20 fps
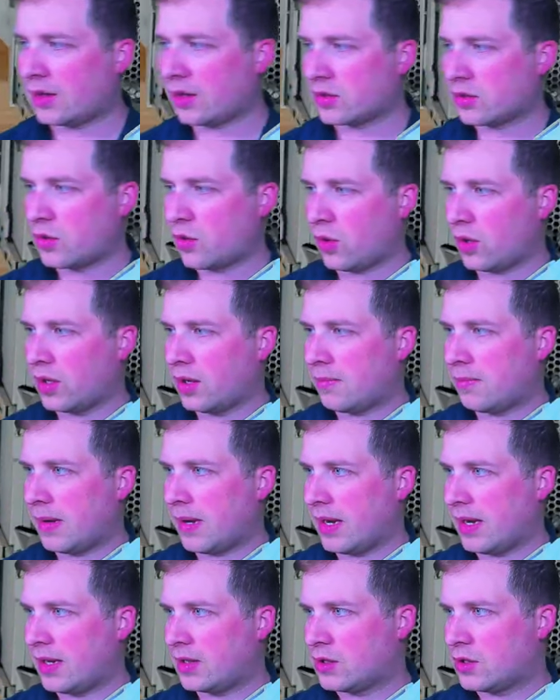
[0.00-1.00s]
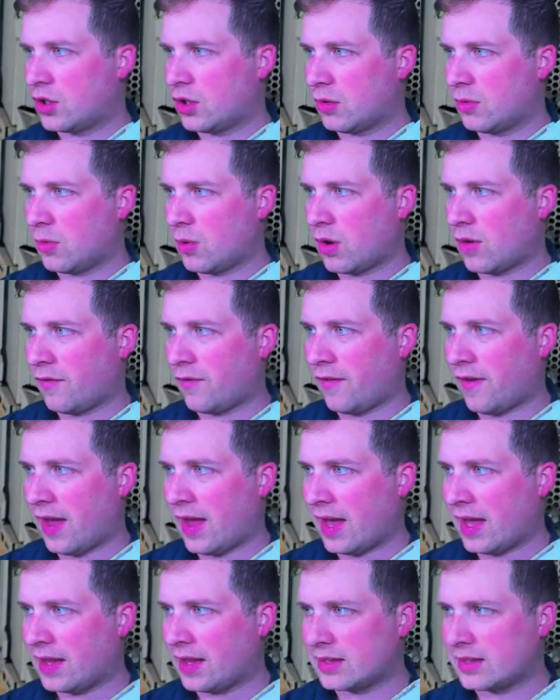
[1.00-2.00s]
there's going to be two more
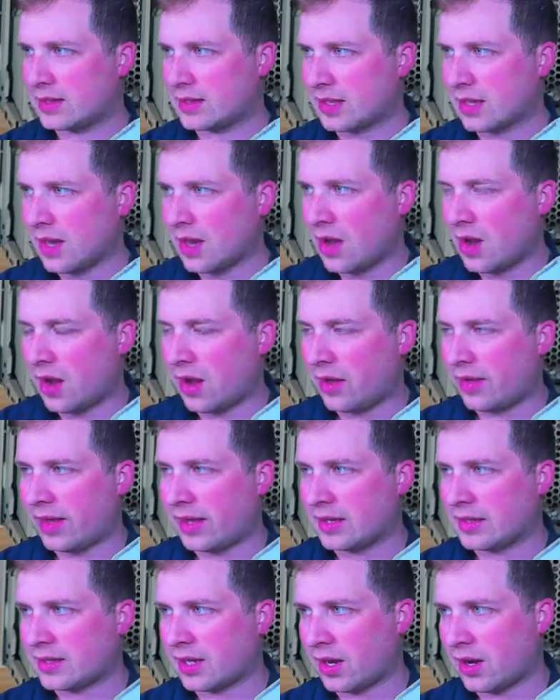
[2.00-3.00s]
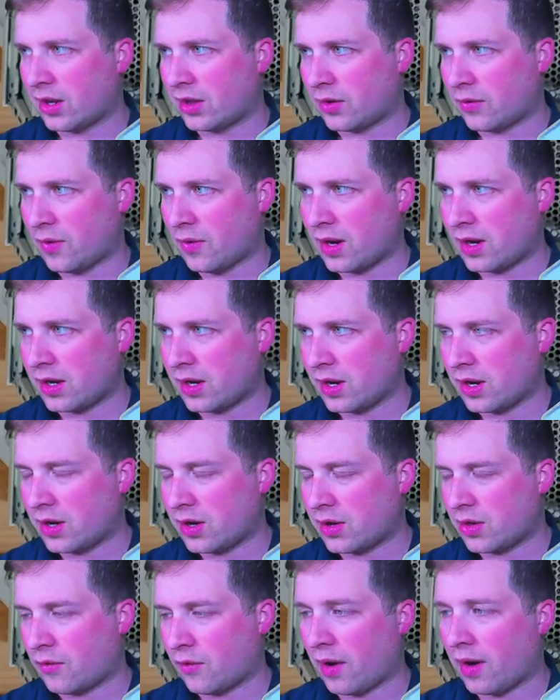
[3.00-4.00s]
fans on the inside on the
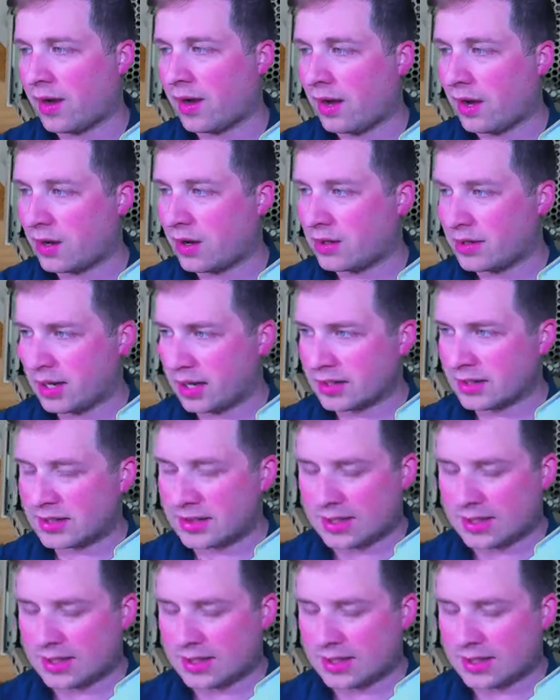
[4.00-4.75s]
radiator. The radiator does